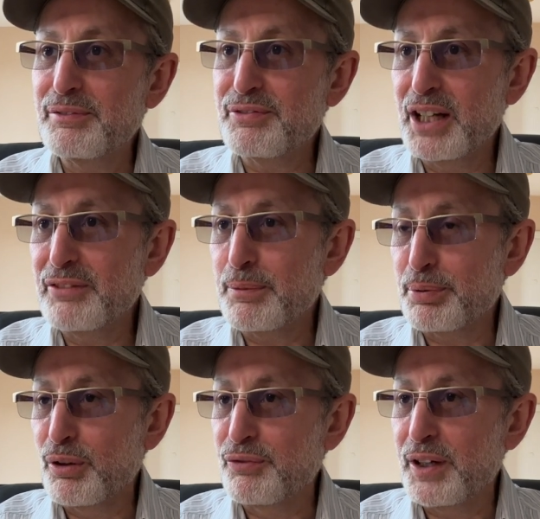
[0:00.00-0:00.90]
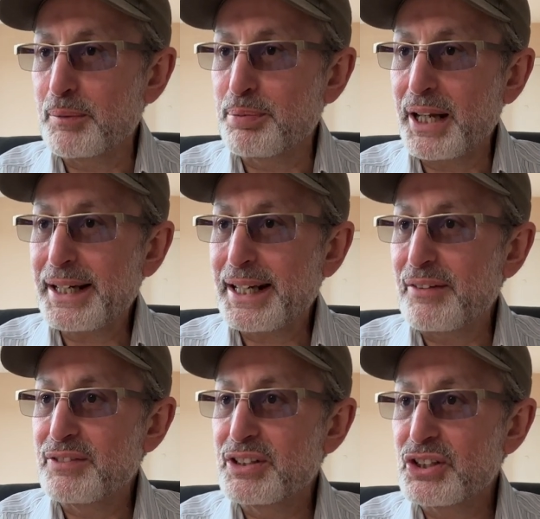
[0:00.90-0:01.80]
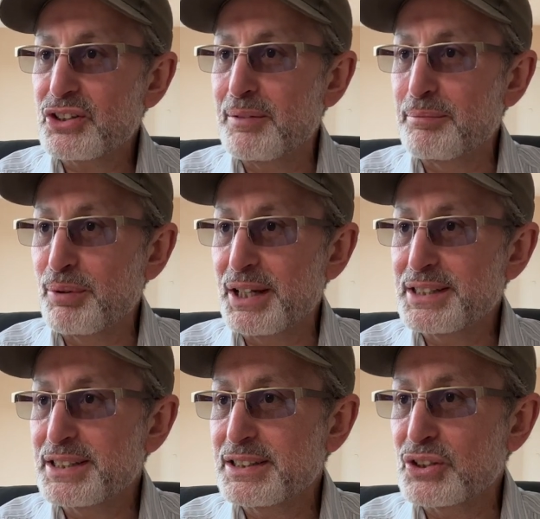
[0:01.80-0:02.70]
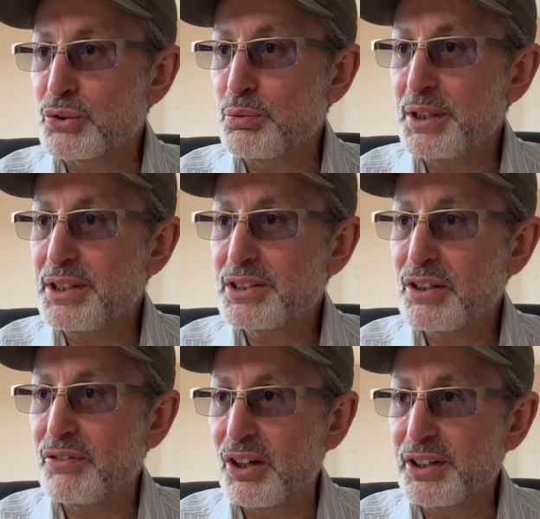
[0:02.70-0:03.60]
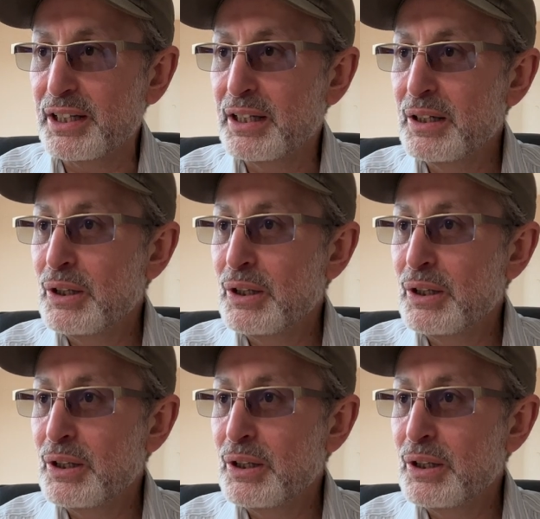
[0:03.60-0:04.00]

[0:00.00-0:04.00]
Flavor profile, Black Cavendish embraces the sweetness of honey